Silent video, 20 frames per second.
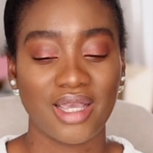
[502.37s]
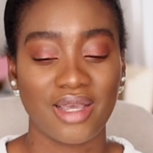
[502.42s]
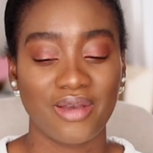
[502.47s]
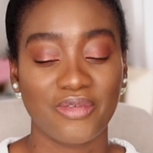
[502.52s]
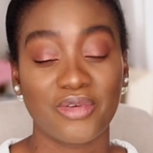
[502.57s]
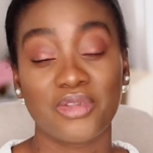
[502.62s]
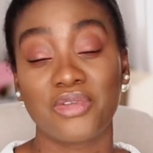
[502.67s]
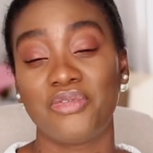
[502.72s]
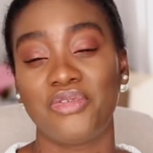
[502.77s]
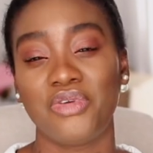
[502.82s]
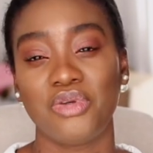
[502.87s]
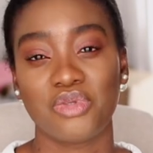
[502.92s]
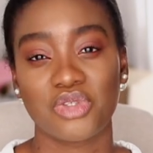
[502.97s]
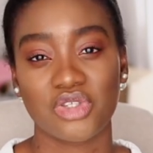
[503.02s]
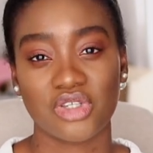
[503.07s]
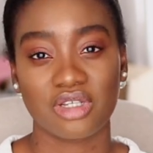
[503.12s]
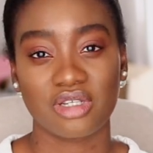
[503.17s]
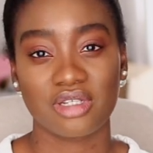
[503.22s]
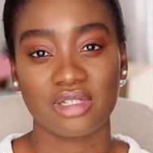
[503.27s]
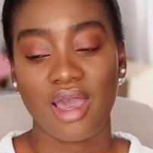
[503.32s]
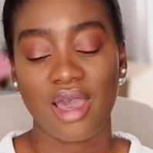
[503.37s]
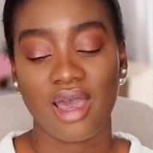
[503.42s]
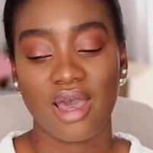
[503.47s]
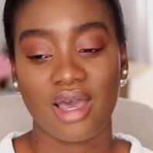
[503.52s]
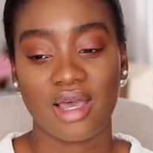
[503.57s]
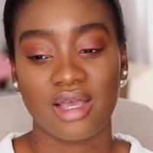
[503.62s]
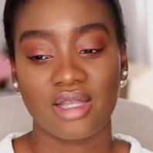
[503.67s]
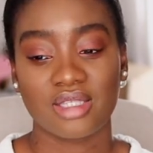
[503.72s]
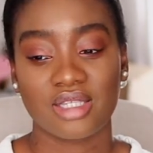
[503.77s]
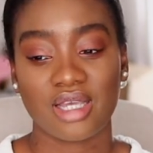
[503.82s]
For the future,
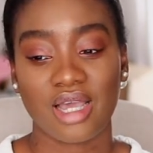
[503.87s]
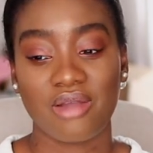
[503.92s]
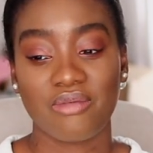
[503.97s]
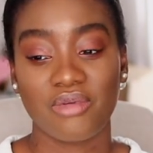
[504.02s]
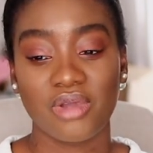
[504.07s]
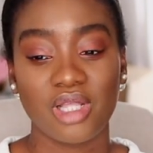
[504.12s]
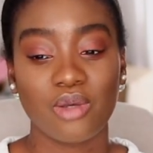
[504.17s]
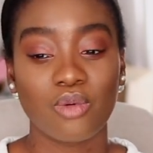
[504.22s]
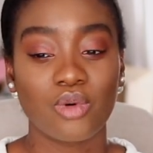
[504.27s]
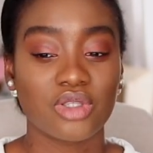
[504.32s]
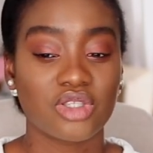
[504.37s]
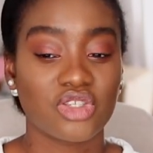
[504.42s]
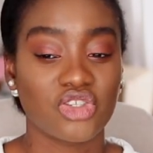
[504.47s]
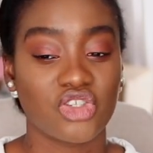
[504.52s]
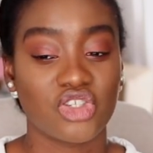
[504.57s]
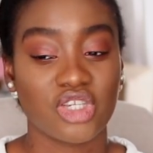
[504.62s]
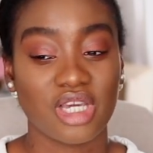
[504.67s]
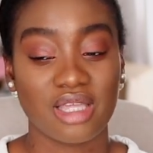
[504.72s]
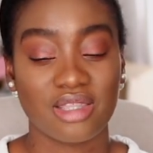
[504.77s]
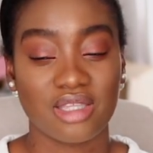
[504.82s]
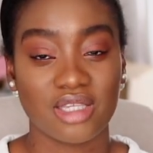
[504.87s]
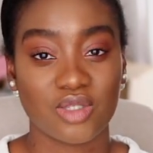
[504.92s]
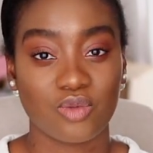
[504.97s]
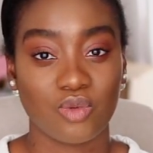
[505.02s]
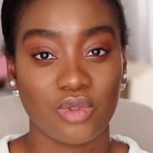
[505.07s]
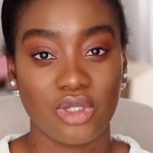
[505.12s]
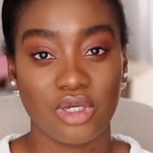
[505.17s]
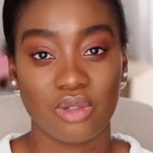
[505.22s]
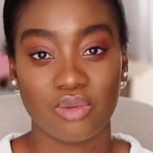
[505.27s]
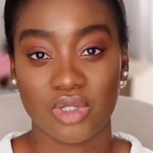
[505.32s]
and I really want to share this
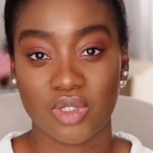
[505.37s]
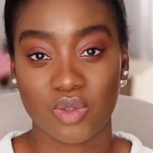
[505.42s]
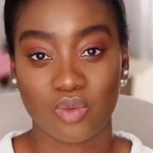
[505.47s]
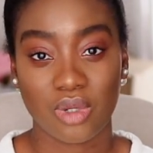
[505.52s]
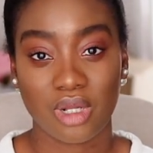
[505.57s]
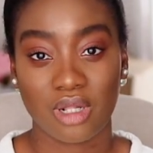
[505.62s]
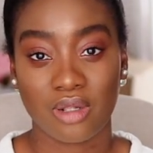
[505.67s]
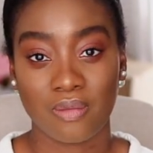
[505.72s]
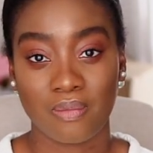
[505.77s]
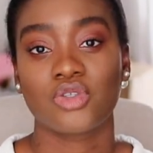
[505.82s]
with you as well.